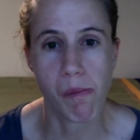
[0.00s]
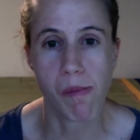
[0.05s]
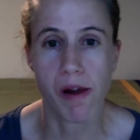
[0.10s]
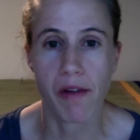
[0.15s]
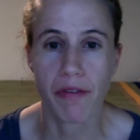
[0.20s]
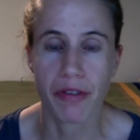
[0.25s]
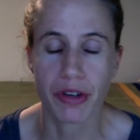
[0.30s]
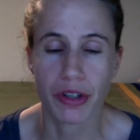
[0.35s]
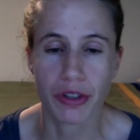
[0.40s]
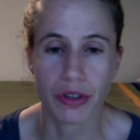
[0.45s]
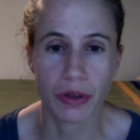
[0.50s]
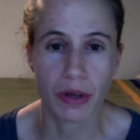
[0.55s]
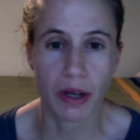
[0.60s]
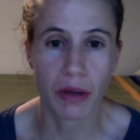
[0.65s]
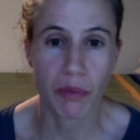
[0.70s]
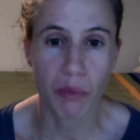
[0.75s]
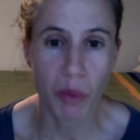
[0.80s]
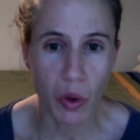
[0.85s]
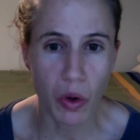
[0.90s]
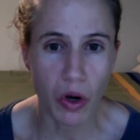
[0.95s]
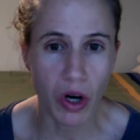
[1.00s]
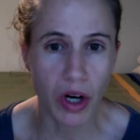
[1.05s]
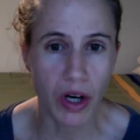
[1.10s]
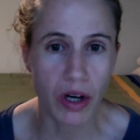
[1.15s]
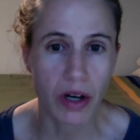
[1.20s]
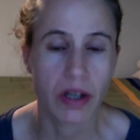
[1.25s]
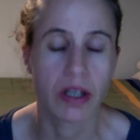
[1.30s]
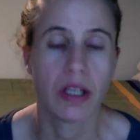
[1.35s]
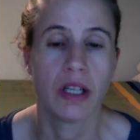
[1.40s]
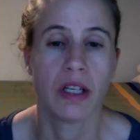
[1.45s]
If you're doing
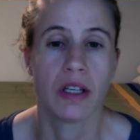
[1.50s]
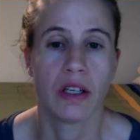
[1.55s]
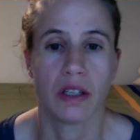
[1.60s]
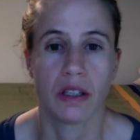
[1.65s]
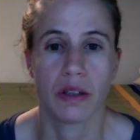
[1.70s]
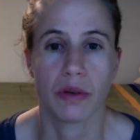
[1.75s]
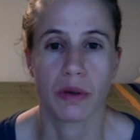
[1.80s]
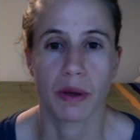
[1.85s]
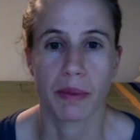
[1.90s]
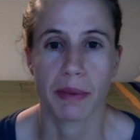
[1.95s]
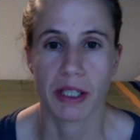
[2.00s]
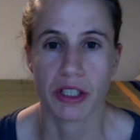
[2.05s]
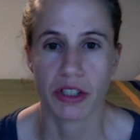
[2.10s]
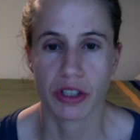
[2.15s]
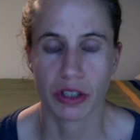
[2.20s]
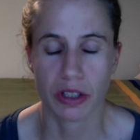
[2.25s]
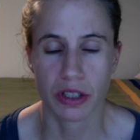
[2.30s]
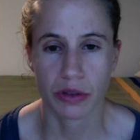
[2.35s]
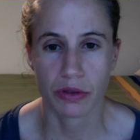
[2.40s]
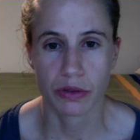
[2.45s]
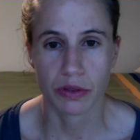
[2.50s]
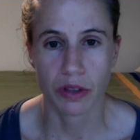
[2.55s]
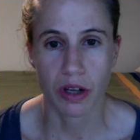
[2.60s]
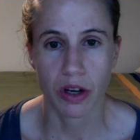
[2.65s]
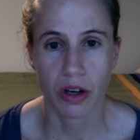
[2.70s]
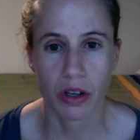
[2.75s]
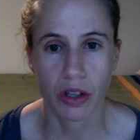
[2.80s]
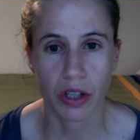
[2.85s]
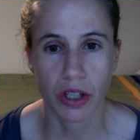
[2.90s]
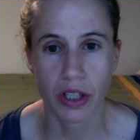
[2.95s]
more, you want to make sure it's
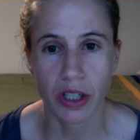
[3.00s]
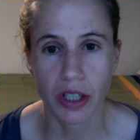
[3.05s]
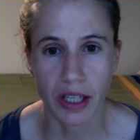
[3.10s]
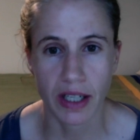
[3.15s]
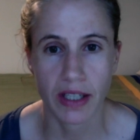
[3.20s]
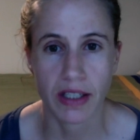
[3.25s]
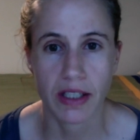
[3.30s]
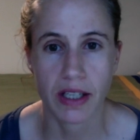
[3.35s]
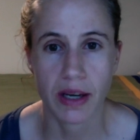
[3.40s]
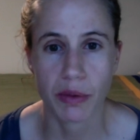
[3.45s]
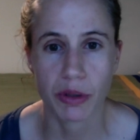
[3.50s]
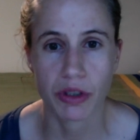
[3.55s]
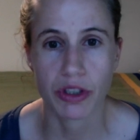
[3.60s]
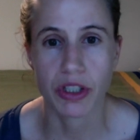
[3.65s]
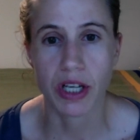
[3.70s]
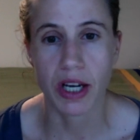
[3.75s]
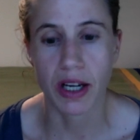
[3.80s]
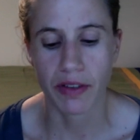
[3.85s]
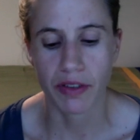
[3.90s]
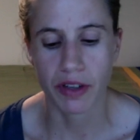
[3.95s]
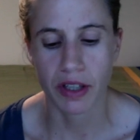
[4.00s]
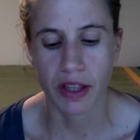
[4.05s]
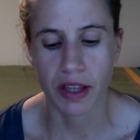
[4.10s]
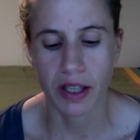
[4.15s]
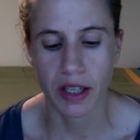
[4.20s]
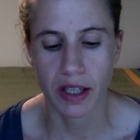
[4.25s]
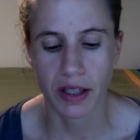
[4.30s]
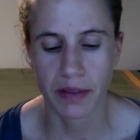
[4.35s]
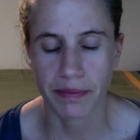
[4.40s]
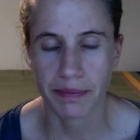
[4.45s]
all good. I double check
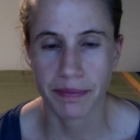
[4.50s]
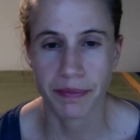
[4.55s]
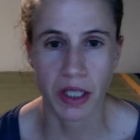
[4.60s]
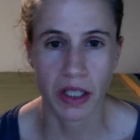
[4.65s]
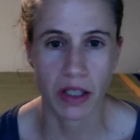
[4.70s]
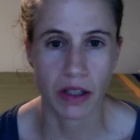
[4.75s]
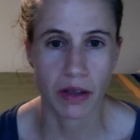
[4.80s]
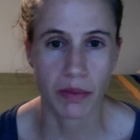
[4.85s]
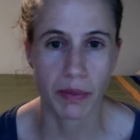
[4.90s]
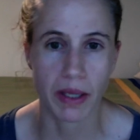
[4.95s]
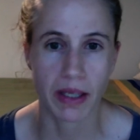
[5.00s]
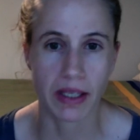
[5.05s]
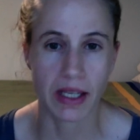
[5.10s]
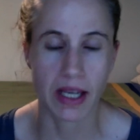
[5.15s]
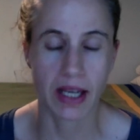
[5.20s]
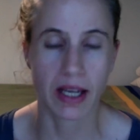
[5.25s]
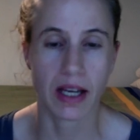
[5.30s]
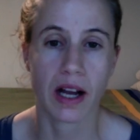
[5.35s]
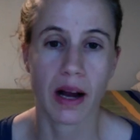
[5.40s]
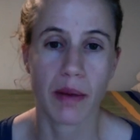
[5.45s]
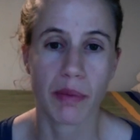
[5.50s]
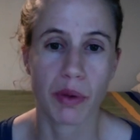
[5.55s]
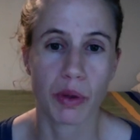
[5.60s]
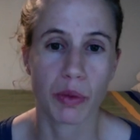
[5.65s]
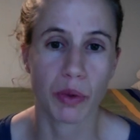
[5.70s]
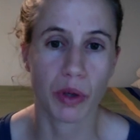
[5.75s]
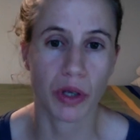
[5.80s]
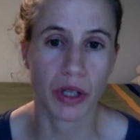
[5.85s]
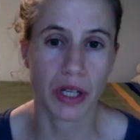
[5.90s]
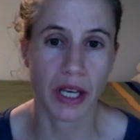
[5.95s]
everything. It may take a couple
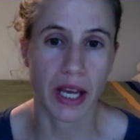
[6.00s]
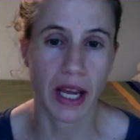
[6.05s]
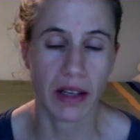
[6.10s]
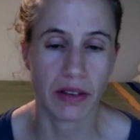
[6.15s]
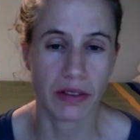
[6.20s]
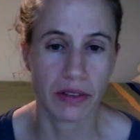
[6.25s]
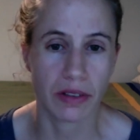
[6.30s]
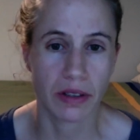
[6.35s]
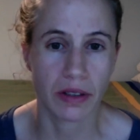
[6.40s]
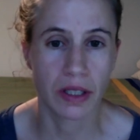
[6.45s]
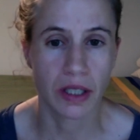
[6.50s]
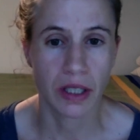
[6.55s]
more days.